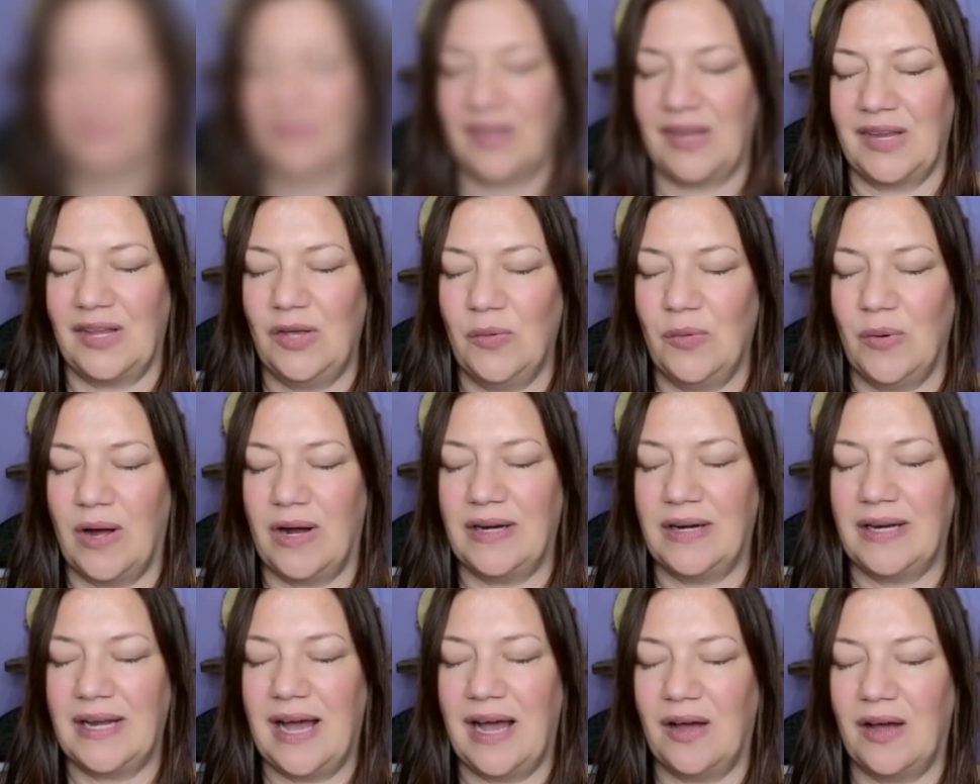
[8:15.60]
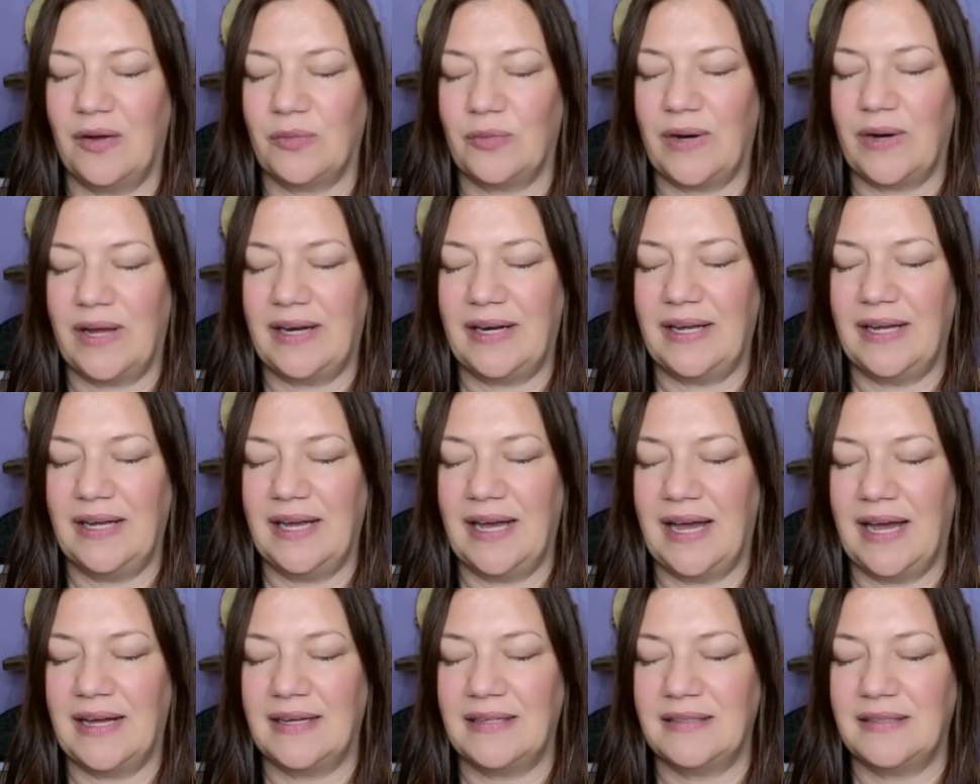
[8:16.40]
You are now
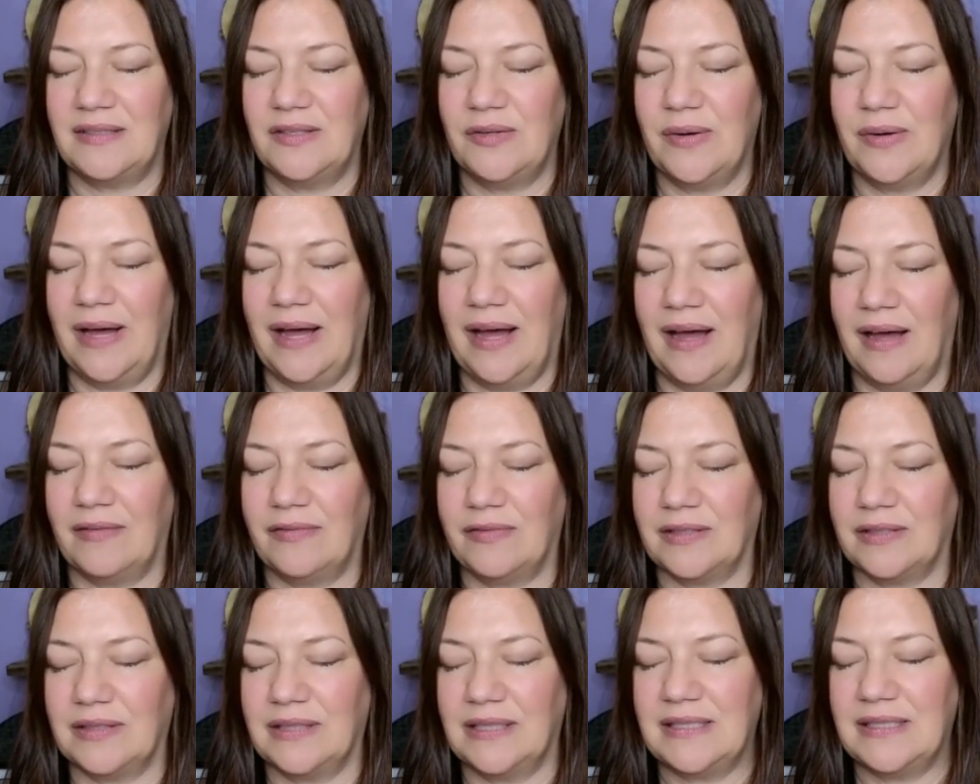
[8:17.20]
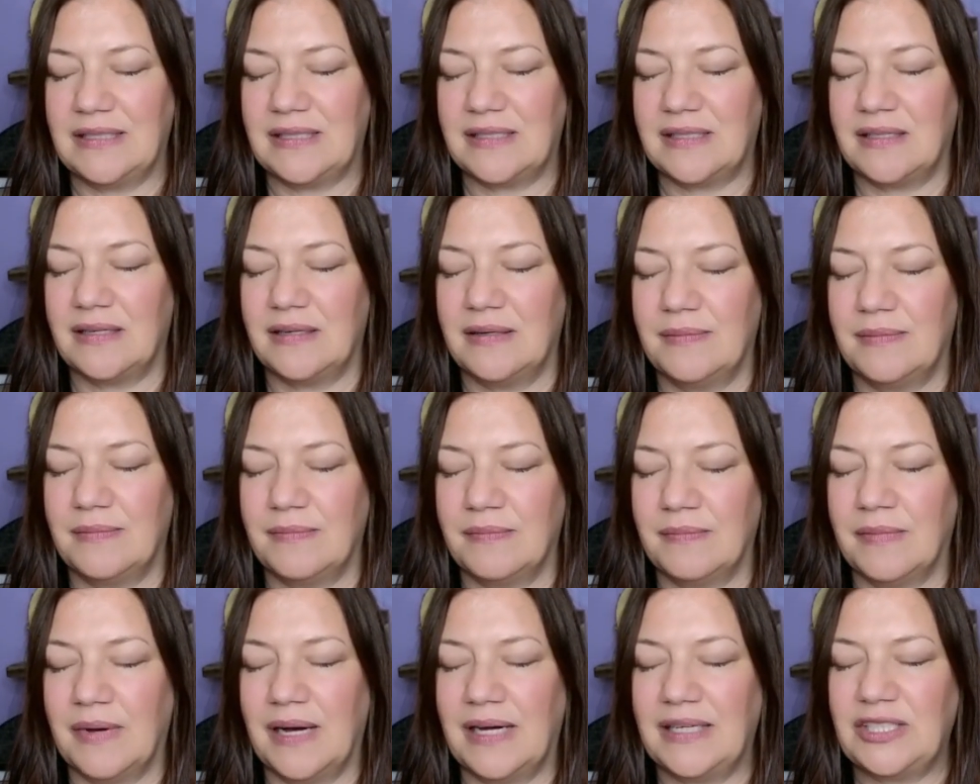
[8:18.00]
ready as you have released
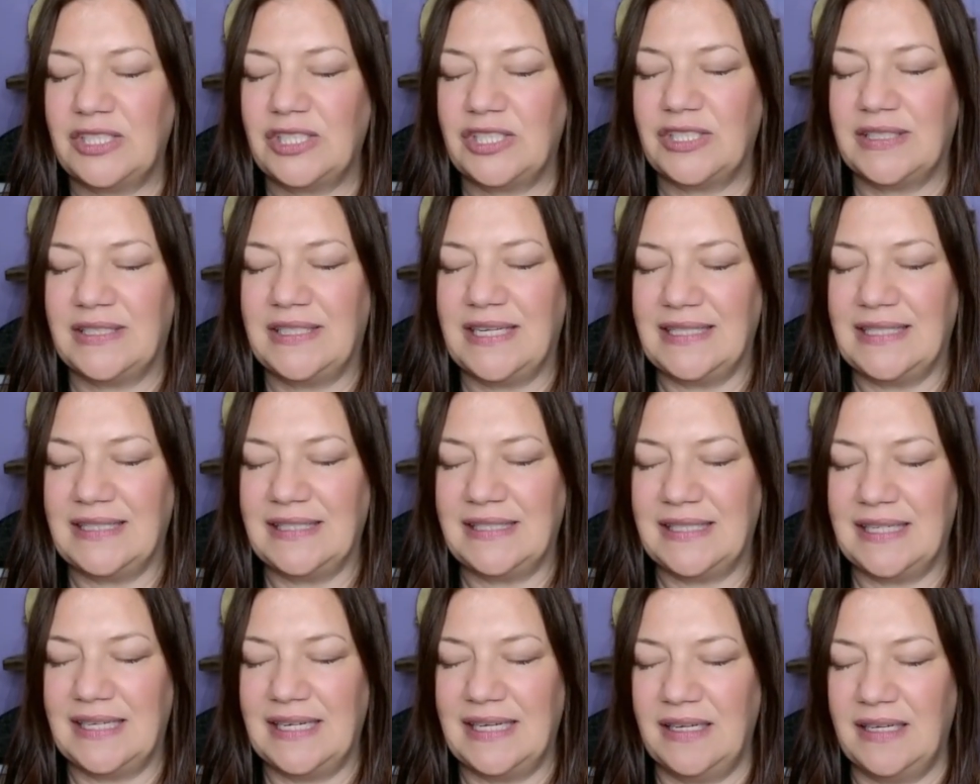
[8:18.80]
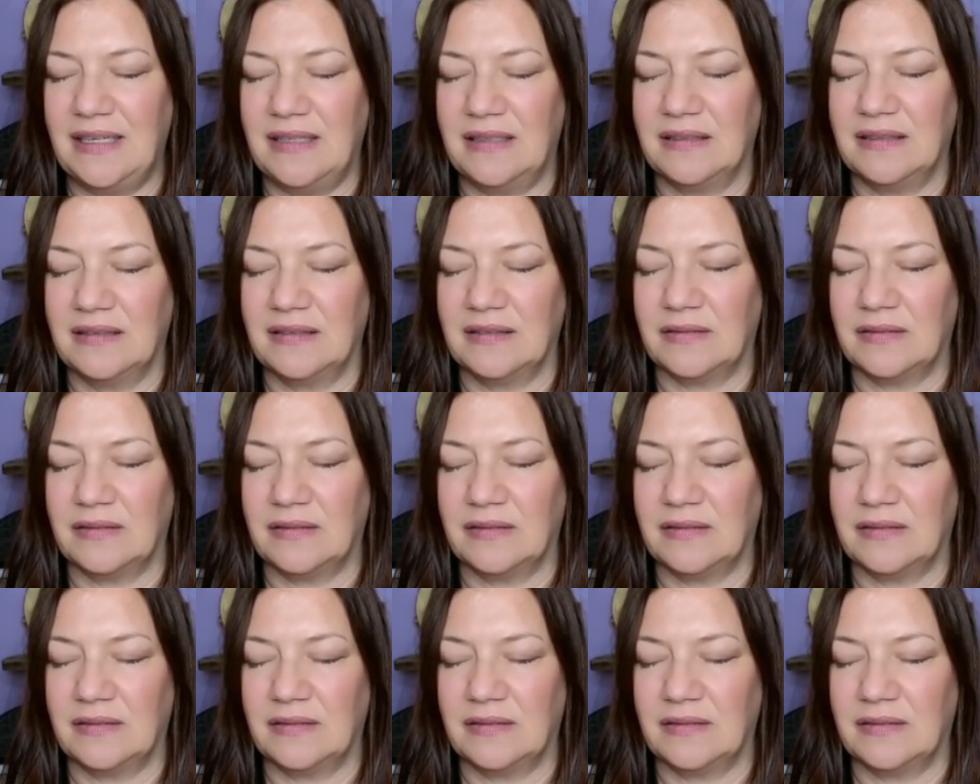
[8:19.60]
much density,